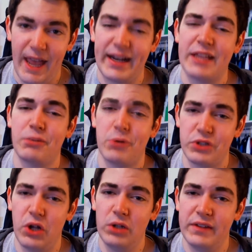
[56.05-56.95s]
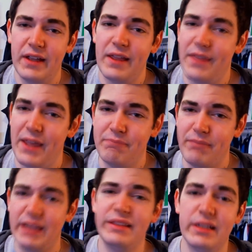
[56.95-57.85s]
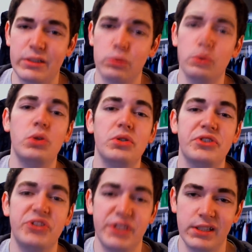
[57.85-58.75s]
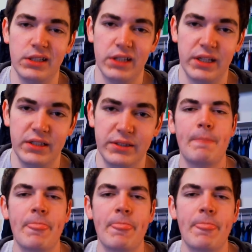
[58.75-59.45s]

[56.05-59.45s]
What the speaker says: And as a result, they made this rule sillily.